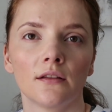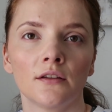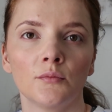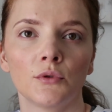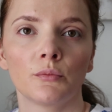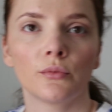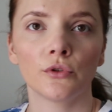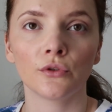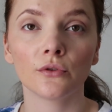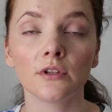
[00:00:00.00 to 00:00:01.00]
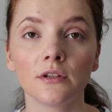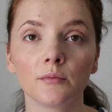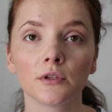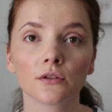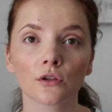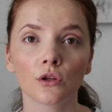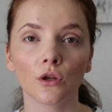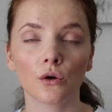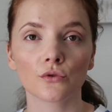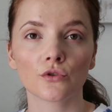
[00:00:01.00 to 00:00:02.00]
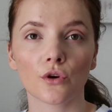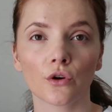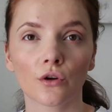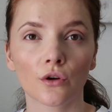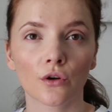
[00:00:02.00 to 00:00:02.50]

I'm going to put you a little bit closer.